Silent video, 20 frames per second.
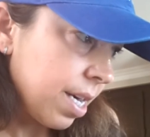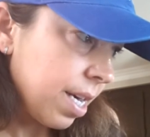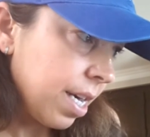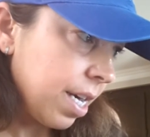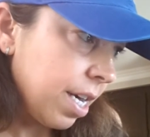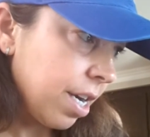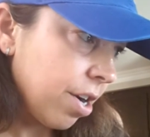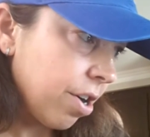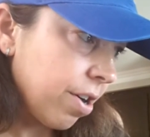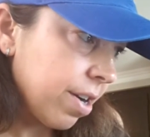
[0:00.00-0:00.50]

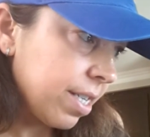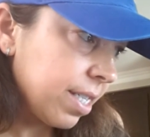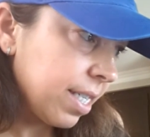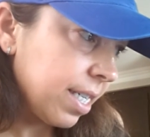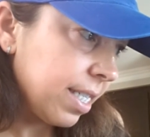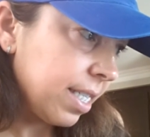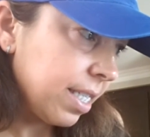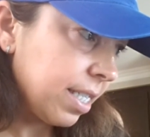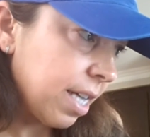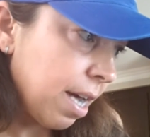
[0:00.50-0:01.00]
Here is
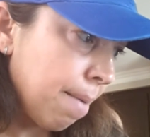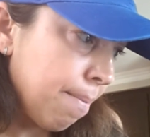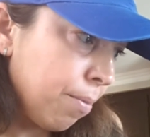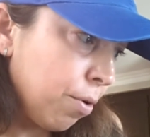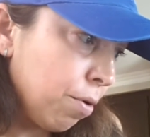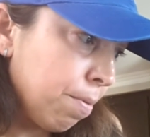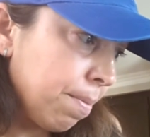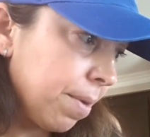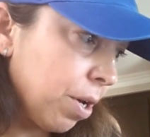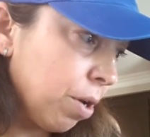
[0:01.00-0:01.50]
a
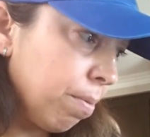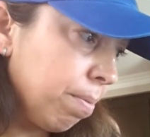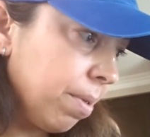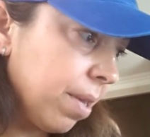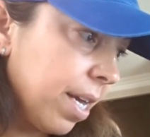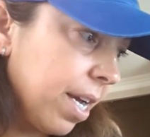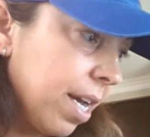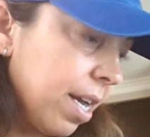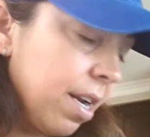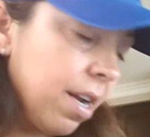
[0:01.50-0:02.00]
sample meal
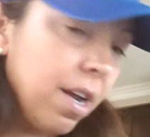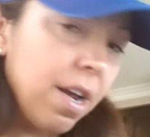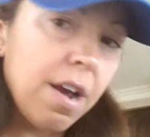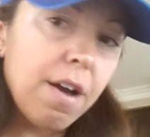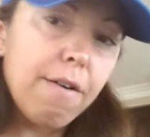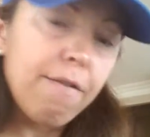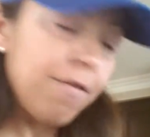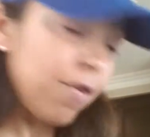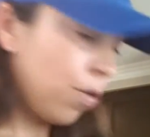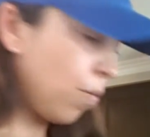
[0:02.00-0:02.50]
plan
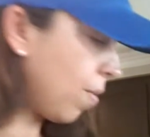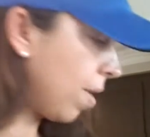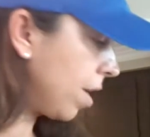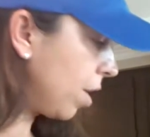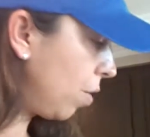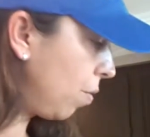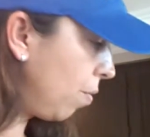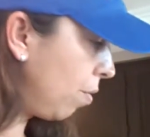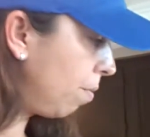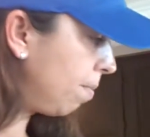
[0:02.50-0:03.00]
for what
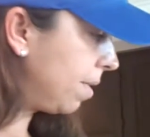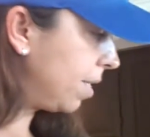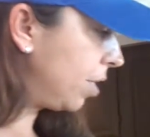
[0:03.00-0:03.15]
you will be